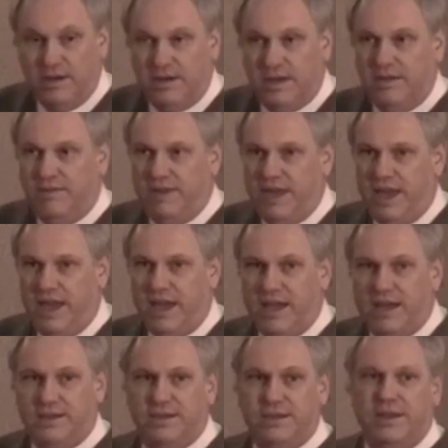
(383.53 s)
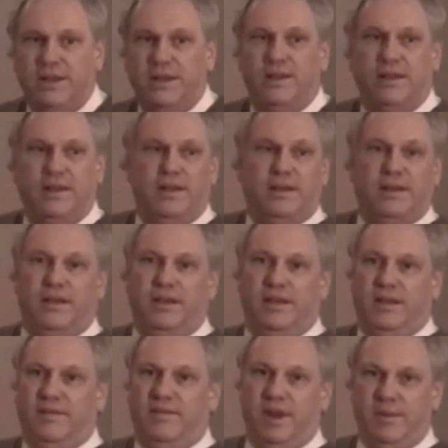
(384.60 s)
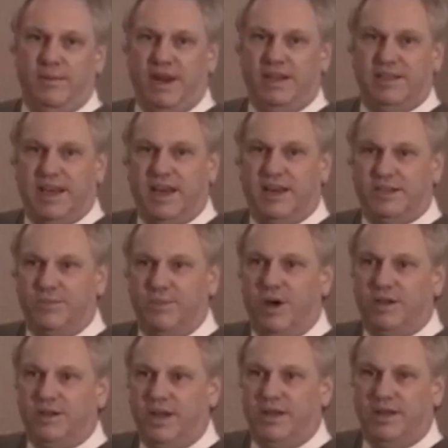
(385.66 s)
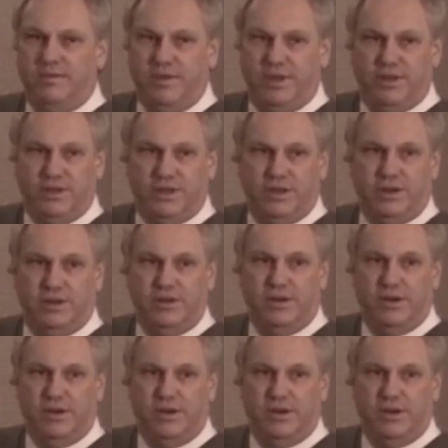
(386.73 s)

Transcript: TV ads, if anybody's got a small television